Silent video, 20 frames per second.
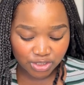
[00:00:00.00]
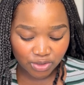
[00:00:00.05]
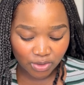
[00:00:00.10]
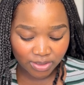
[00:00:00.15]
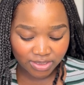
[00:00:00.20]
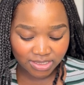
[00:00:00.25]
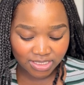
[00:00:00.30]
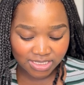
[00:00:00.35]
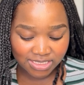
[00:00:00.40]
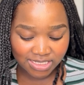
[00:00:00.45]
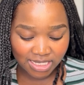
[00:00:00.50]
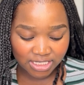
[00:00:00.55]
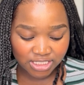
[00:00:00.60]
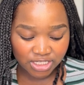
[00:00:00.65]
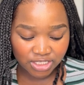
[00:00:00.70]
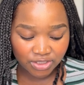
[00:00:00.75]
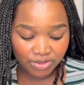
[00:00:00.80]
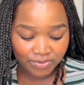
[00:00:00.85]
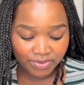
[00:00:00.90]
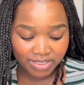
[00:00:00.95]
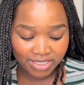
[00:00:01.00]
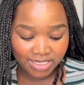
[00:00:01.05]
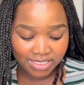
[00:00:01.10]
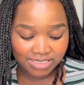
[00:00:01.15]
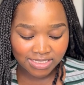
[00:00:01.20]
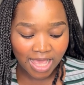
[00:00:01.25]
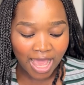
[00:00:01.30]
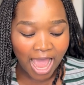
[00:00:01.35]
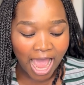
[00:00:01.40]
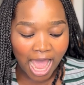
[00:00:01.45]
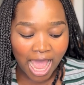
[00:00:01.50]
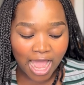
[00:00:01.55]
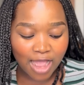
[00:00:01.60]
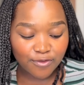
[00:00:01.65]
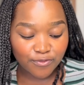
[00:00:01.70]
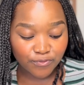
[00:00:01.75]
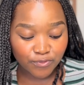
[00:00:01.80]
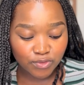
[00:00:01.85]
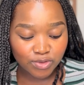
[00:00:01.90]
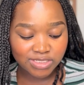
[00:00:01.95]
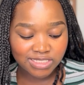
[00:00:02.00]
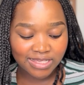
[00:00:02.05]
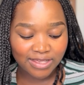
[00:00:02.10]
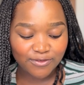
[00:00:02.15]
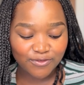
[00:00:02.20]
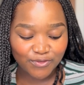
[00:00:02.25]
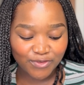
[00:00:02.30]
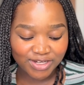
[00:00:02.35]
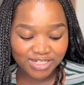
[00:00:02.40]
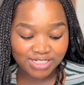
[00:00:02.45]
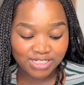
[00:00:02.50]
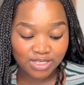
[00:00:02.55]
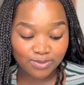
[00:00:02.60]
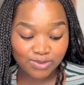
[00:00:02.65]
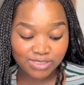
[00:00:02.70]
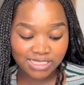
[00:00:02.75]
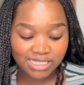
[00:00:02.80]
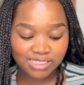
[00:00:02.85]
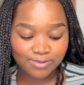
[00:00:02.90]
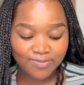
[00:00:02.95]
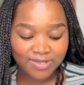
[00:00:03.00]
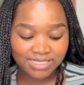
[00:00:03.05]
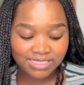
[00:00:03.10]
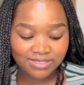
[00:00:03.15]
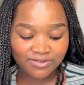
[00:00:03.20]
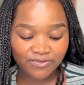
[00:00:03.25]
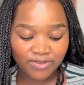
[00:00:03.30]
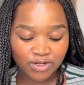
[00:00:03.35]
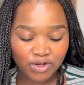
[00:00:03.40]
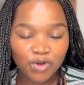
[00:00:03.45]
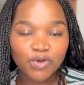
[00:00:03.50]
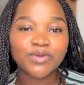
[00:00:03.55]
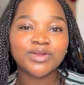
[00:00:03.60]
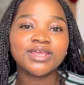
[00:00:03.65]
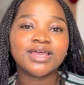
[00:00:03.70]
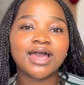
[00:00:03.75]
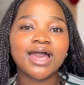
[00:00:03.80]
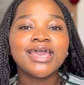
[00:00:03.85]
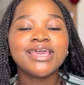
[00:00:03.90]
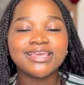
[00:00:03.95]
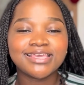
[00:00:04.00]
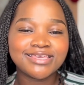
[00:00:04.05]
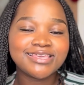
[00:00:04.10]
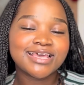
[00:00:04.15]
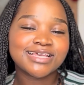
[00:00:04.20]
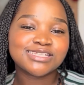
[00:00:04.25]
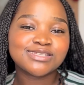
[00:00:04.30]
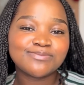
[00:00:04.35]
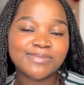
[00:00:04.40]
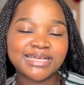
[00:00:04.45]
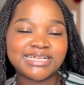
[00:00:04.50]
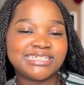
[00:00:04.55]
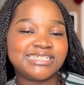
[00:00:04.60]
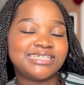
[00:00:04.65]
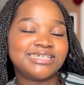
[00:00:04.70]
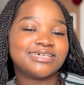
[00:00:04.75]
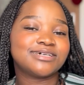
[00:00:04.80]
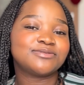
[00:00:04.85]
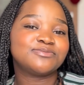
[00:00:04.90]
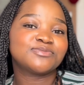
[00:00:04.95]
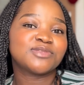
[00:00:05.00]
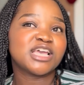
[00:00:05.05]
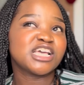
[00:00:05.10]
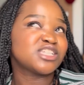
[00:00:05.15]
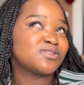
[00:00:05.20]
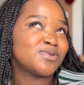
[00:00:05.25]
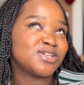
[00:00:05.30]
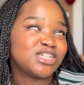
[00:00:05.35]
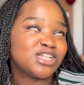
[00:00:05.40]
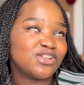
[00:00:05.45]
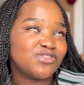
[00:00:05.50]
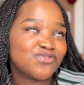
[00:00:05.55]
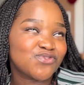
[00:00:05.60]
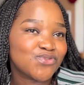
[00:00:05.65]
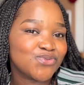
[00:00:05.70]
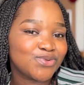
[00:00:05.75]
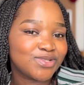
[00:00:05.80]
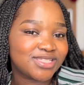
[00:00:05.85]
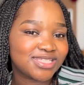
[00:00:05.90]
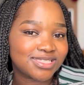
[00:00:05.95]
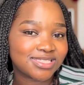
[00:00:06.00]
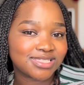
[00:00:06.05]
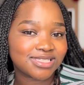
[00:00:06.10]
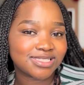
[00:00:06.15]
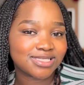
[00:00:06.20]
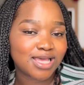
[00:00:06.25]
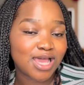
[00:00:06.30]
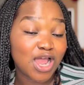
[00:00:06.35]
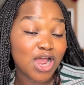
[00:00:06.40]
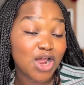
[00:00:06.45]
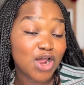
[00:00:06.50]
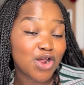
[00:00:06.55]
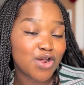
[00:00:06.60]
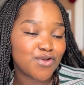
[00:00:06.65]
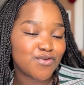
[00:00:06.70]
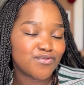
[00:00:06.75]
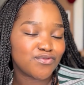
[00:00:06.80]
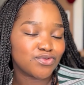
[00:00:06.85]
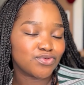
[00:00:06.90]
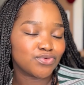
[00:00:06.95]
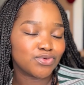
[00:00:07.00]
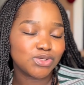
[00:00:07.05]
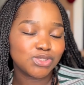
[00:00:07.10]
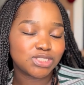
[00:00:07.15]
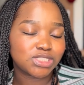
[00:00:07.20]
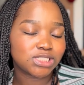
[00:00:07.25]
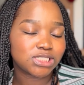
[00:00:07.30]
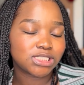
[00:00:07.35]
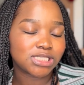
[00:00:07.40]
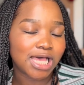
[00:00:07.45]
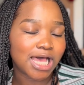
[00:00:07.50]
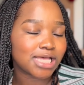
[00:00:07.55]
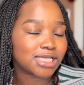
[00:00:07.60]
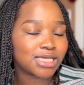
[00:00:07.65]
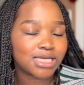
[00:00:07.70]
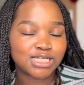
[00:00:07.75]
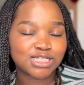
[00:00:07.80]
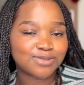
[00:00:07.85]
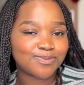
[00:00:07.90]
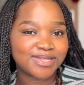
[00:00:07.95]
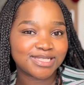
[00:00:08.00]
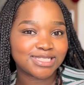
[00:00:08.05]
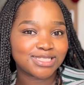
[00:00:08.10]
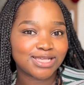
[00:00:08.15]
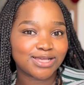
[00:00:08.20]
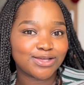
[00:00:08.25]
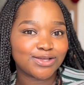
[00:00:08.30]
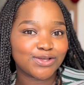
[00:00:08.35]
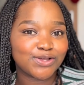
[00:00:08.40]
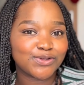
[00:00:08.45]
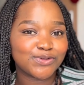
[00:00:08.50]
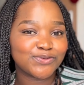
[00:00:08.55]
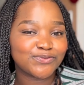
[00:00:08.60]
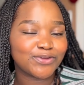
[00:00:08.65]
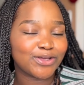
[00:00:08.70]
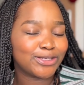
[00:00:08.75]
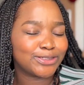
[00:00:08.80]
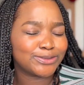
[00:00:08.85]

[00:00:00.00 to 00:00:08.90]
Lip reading: on this category is, are fruits and vegetables expensive in Korea? Yes, my dear, especially fruits. Fruits are expensive.